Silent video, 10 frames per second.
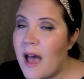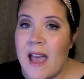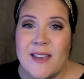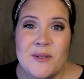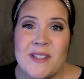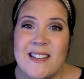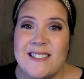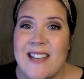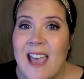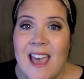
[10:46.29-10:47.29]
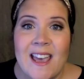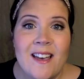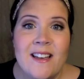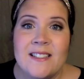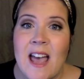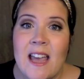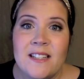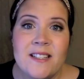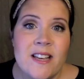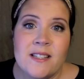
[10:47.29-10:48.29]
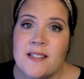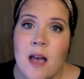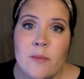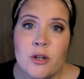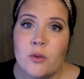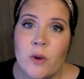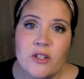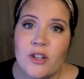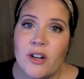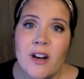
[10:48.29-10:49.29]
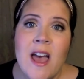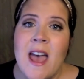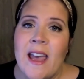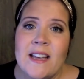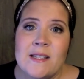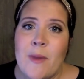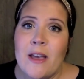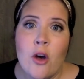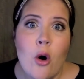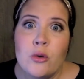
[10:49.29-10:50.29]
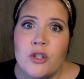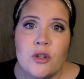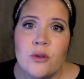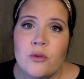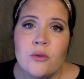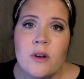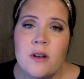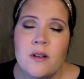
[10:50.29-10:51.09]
I use it day, night, summer, winter. It's my go-to